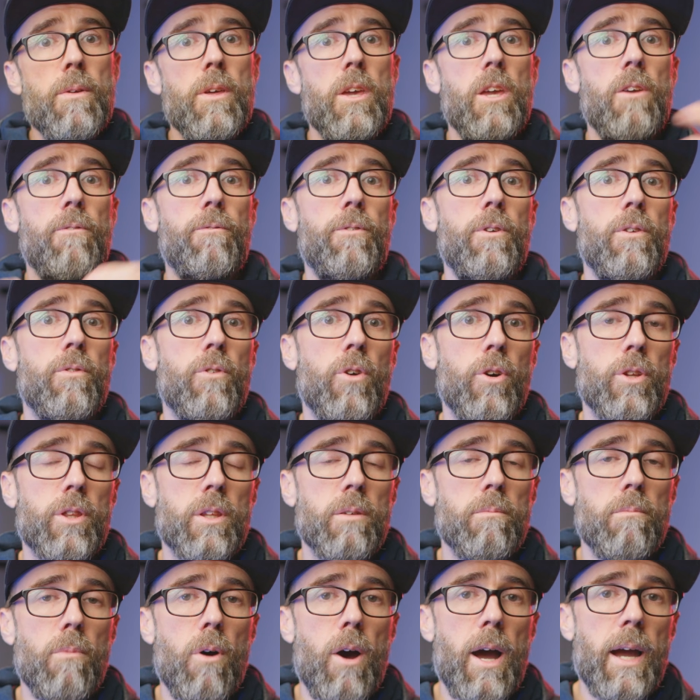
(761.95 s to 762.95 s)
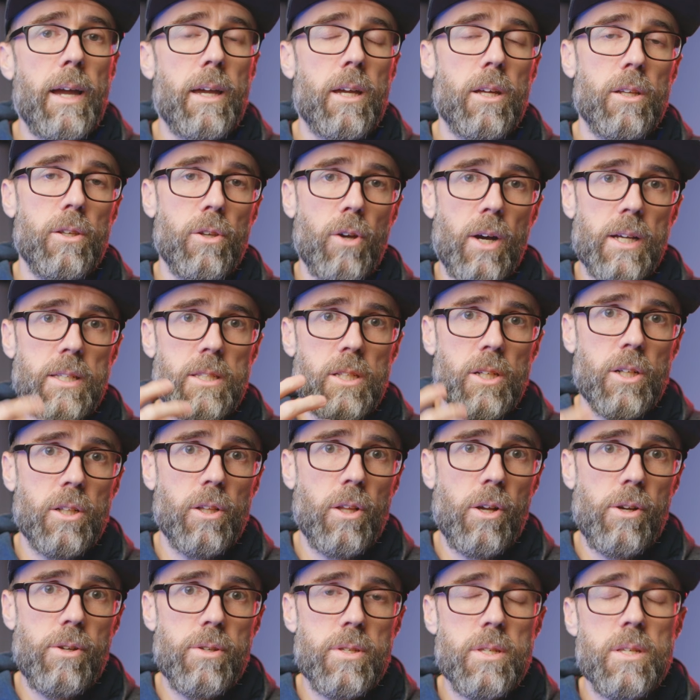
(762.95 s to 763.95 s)
if you've got the mic nice and
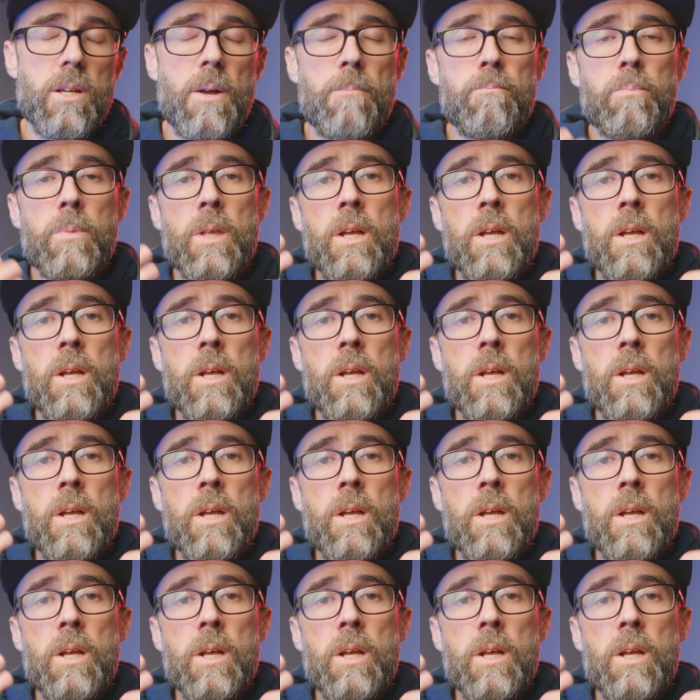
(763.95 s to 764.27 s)
close.